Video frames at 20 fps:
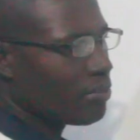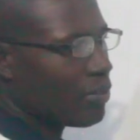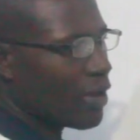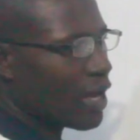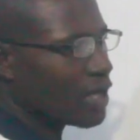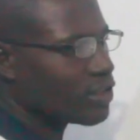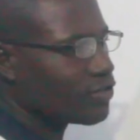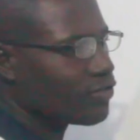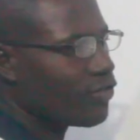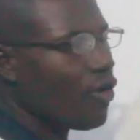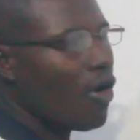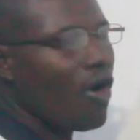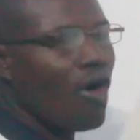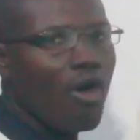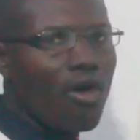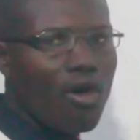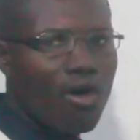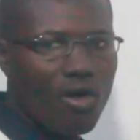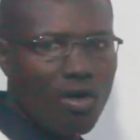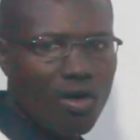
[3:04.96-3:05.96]

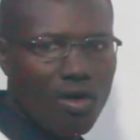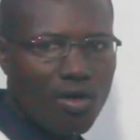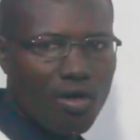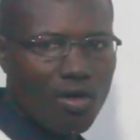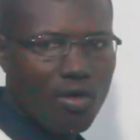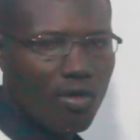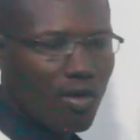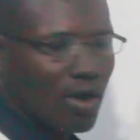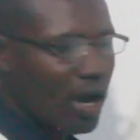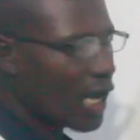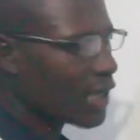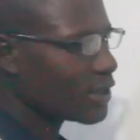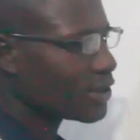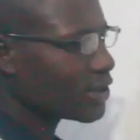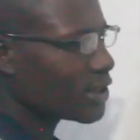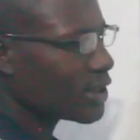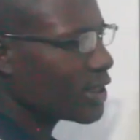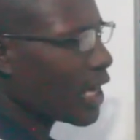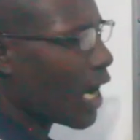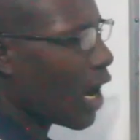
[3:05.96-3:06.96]
+4 and
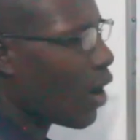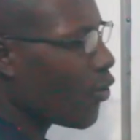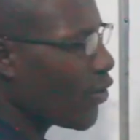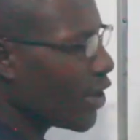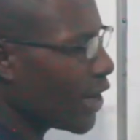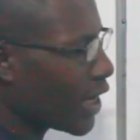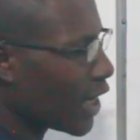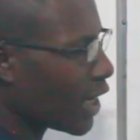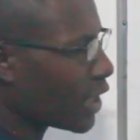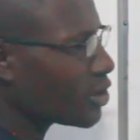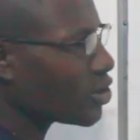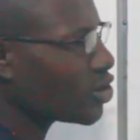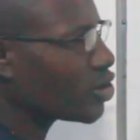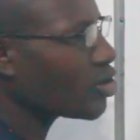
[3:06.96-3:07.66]
see how we can